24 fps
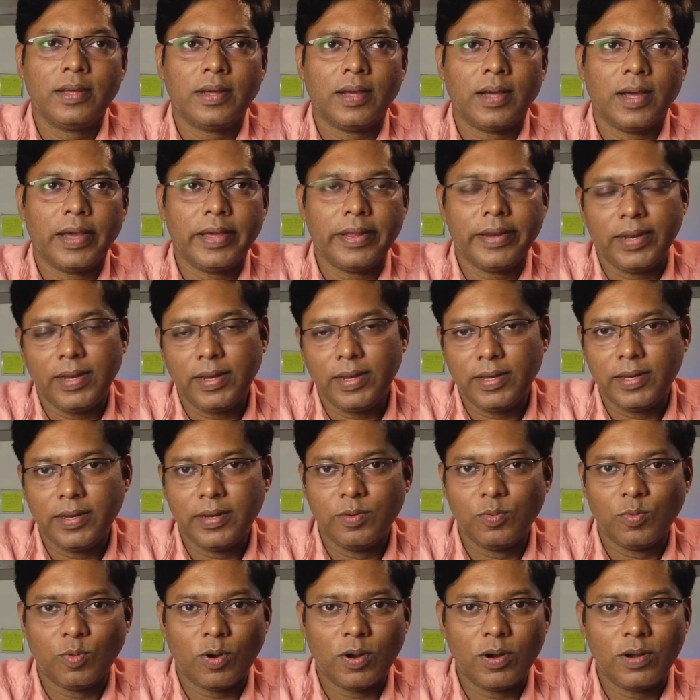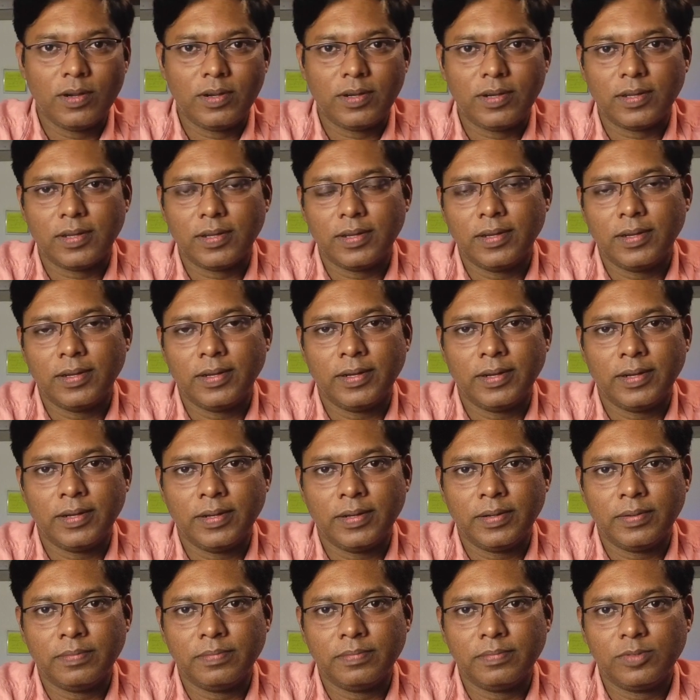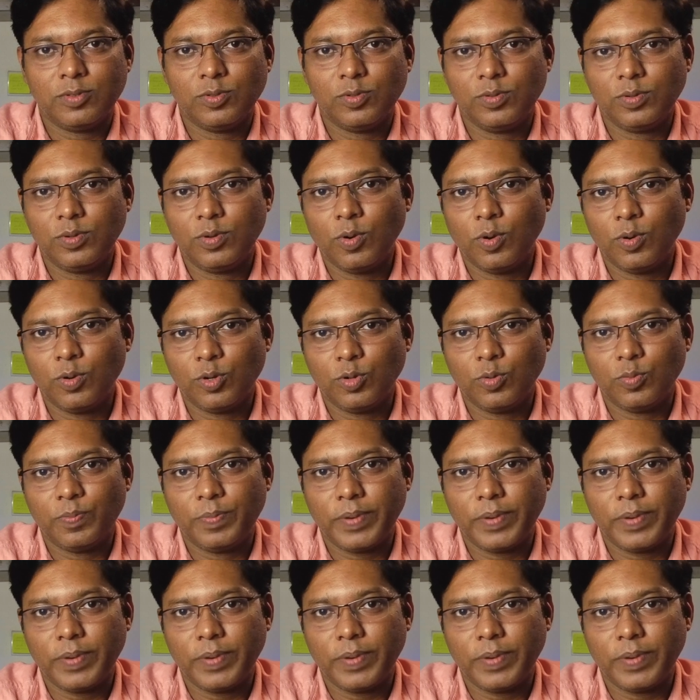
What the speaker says: I really didn't want to go to